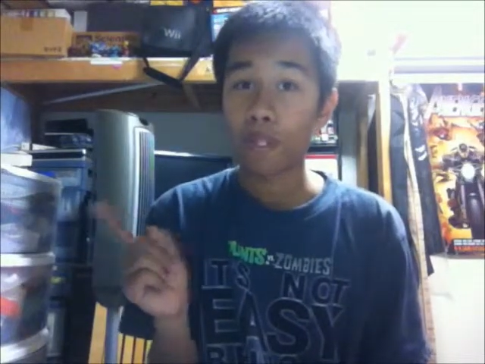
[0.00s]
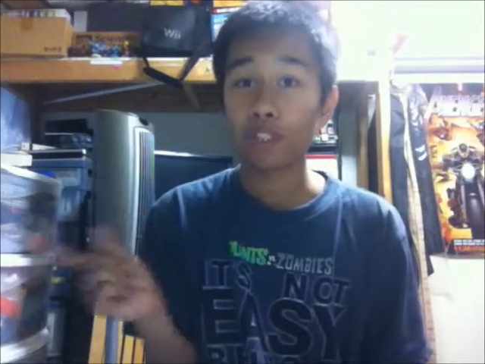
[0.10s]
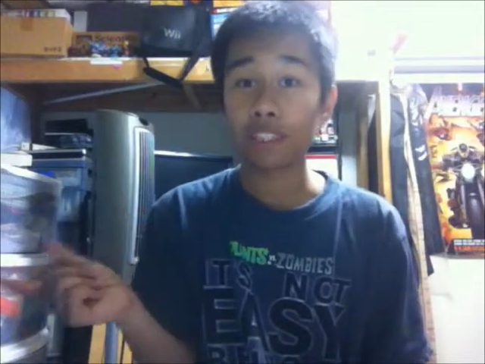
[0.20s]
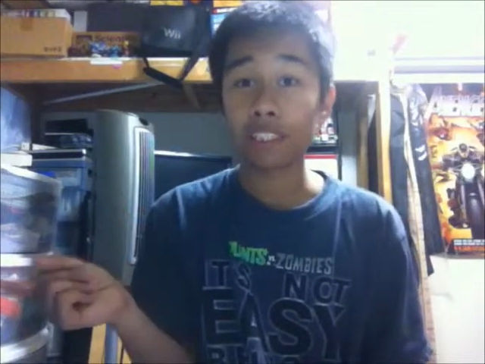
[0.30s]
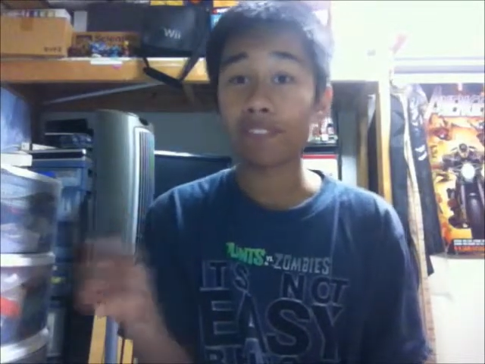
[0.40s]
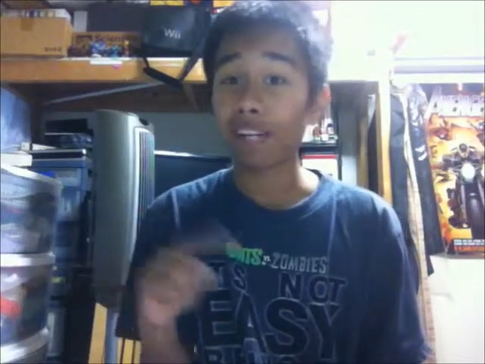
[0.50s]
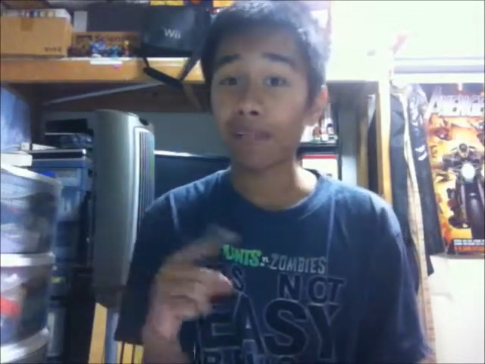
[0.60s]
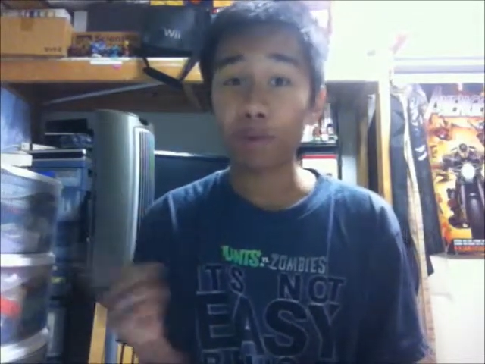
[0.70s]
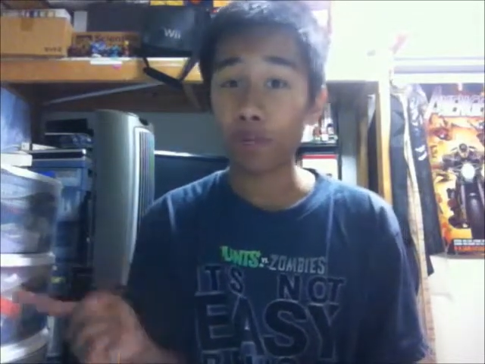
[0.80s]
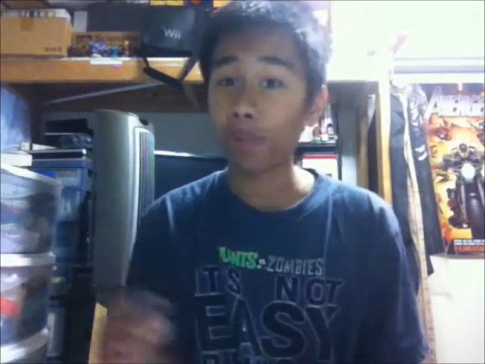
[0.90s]
usually
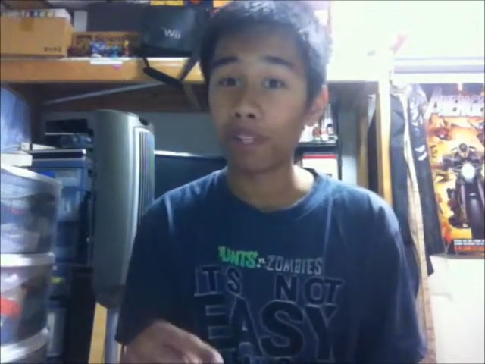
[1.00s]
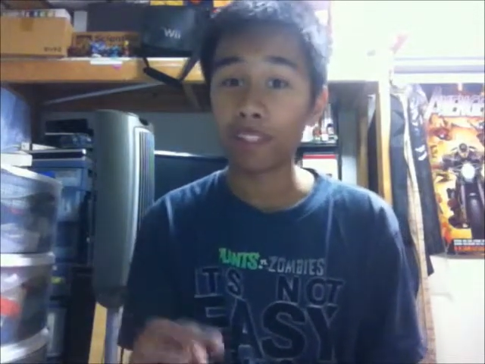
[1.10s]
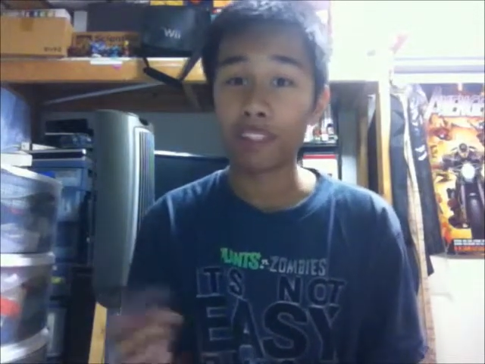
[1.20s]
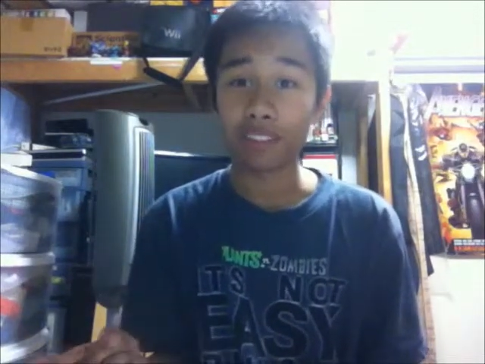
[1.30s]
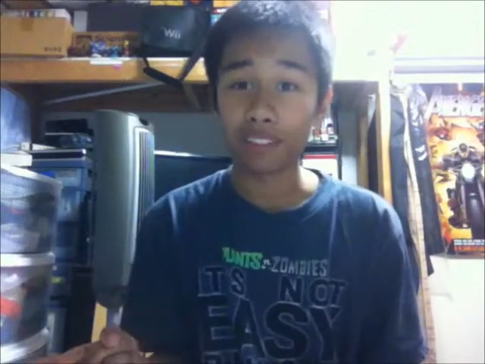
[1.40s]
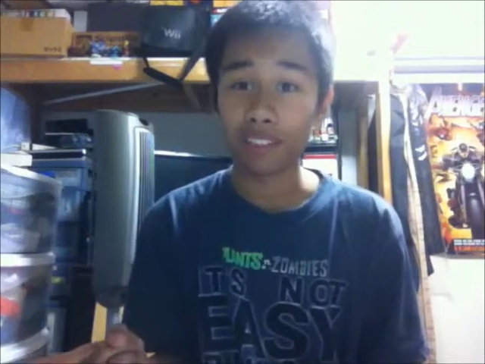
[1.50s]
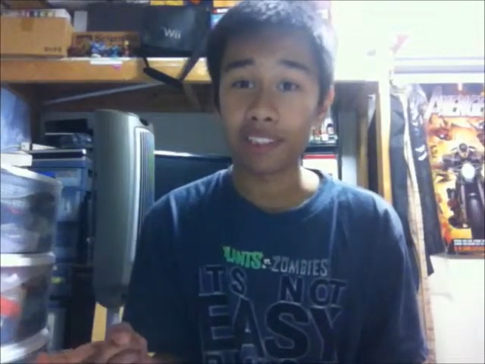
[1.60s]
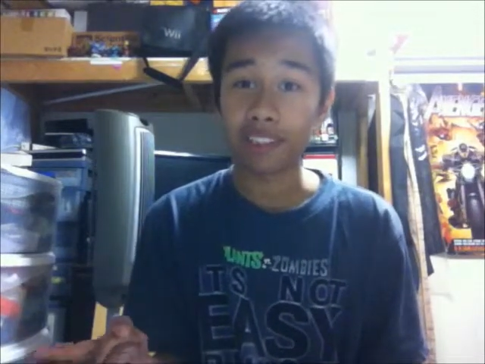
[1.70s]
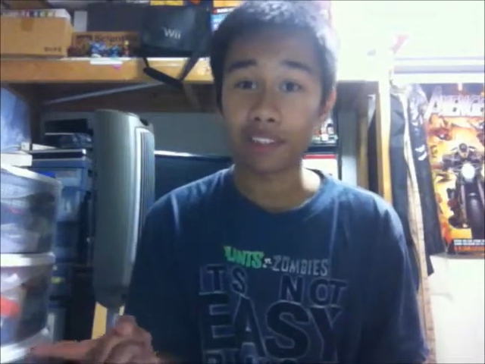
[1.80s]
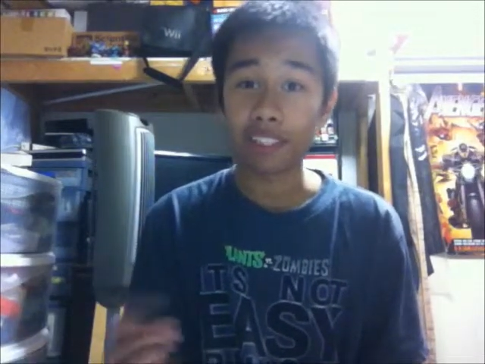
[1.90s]
fighting Pokemon should use
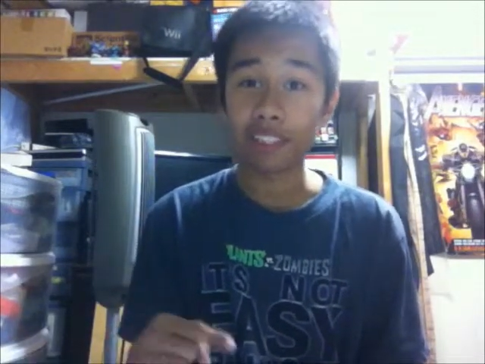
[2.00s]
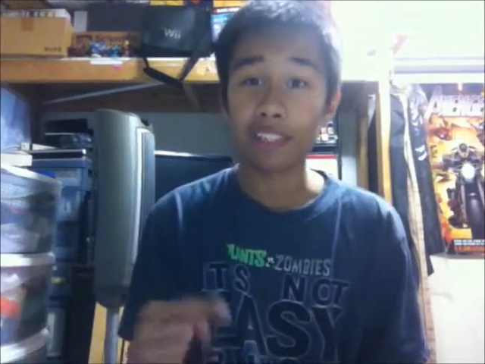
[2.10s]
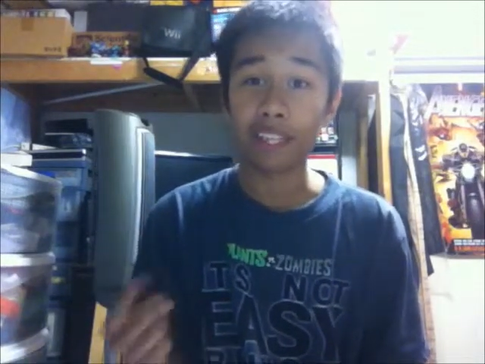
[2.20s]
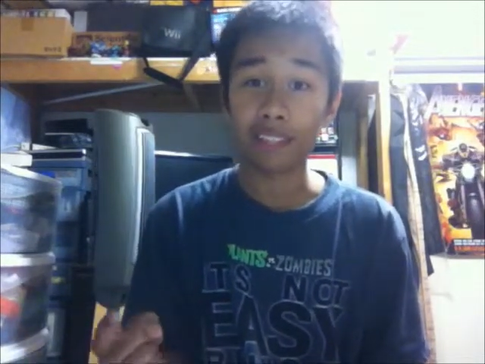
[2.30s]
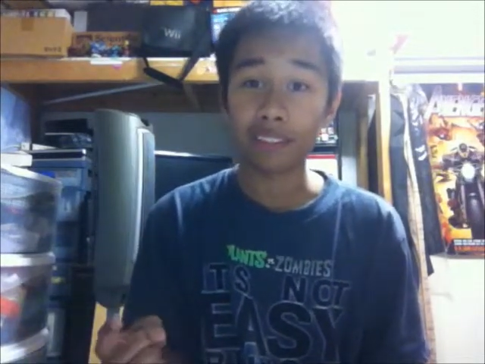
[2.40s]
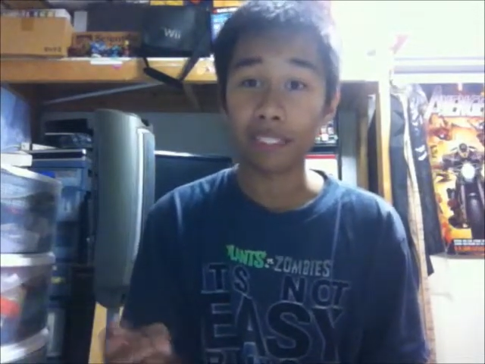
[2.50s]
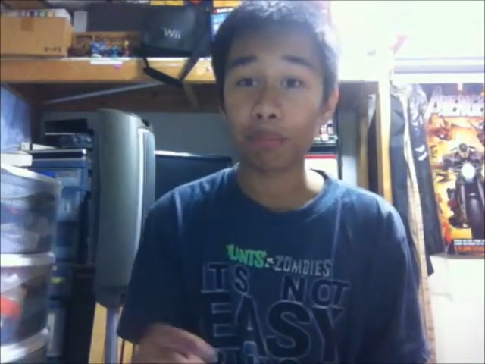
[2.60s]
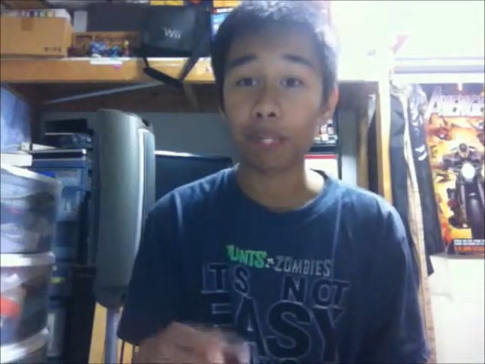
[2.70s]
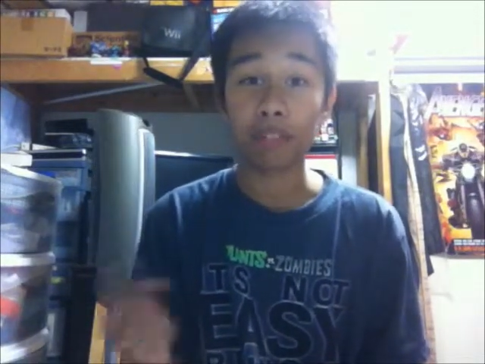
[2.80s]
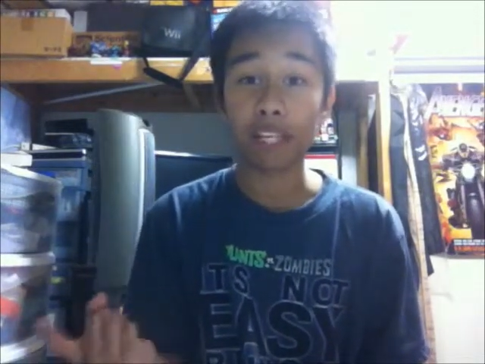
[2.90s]
it so they can get
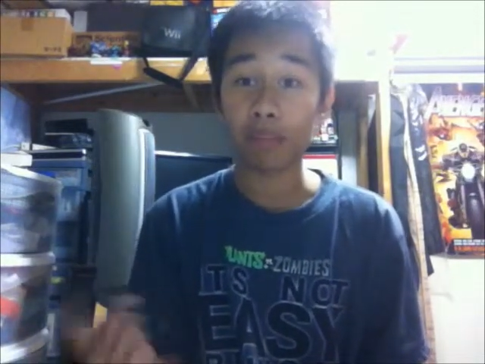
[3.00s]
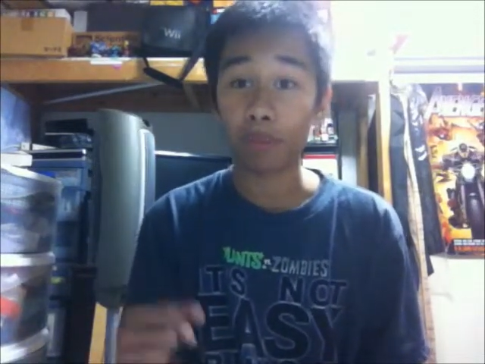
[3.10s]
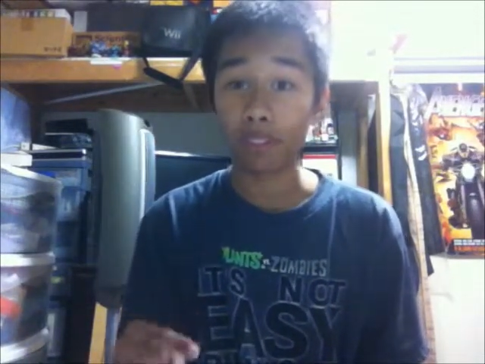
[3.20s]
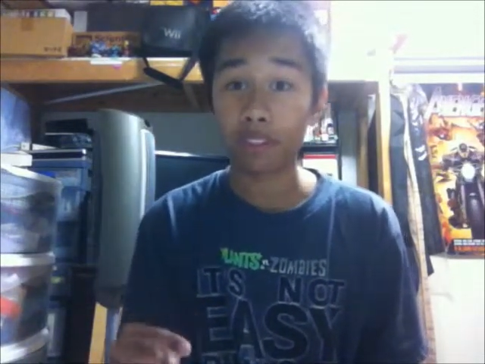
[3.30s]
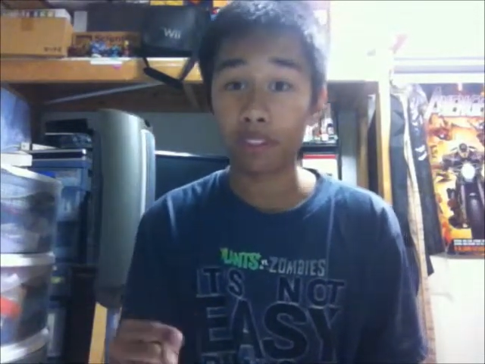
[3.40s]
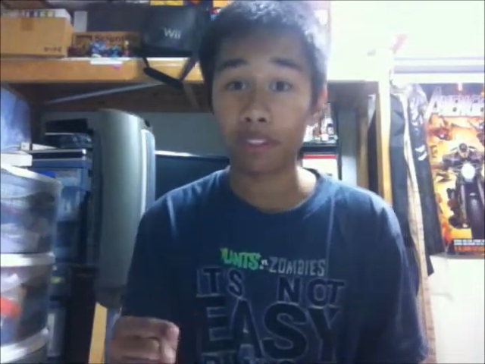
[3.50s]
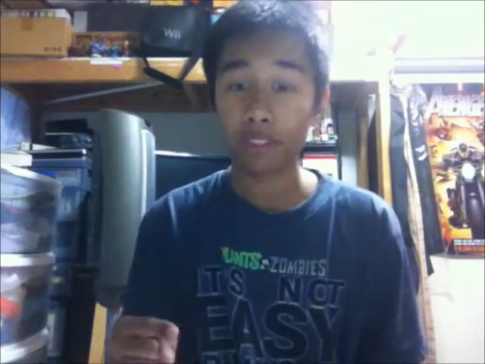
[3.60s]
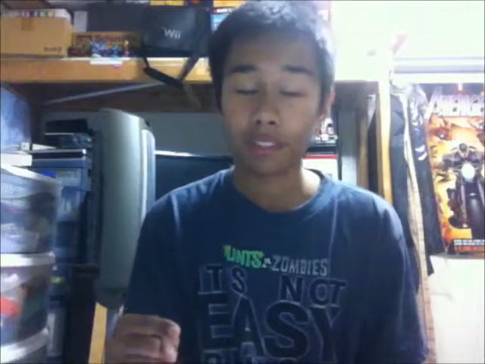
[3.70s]
same type attack bonus.